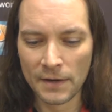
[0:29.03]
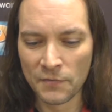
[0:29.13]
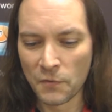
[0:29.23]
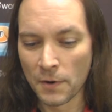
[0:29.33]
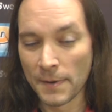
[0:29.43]
a
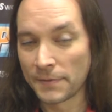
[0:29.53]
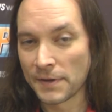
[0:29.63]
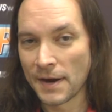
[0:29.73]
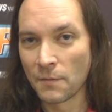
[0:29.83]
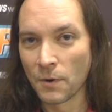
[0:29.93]
format
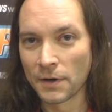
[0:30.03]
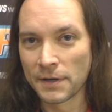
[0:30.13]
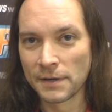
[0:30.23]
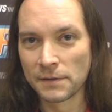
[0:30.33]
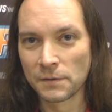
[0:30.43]
that I work
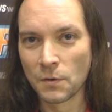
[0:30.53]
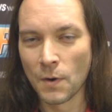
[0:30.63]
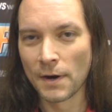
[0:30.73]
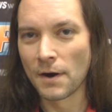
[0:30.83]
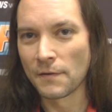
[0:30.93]
in
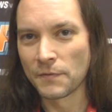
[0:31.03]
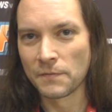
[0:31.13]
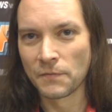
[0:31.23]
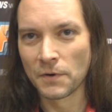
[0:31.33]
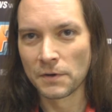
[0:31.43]
quite often
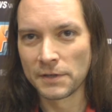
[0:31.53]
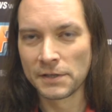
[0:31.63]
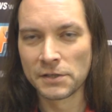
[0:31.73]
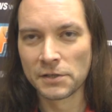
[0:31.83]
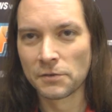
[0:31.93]
for
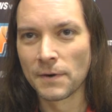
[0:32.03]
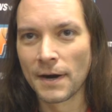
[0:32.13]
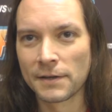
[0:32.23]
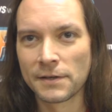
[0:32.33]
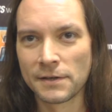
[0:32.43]
DC
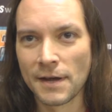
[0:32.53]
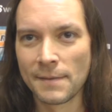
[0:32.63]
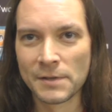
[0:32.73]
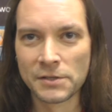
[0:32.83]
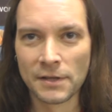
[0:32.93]
Direct and
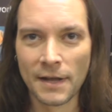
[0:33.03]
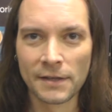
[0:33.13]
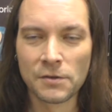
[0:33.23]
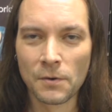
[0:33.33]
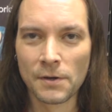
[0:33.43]
Diamond
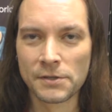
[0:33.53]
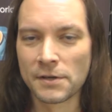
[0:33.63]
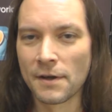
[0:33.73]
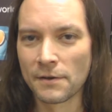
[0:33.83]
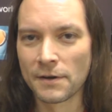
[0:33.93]
Select Toys and other